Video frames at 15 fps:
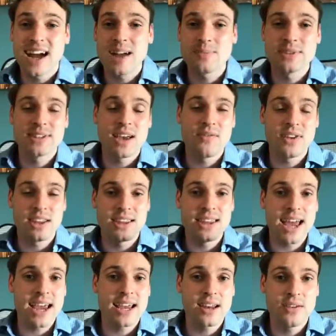top
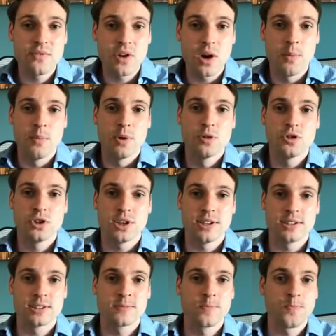seven negative
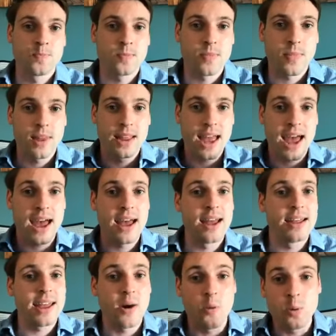emotions
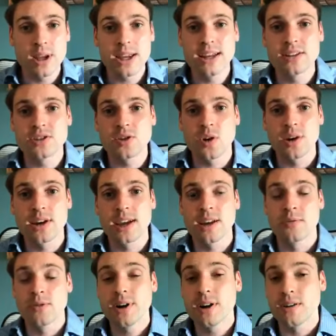that we need to start
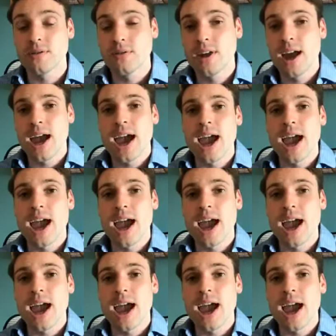getting rid of.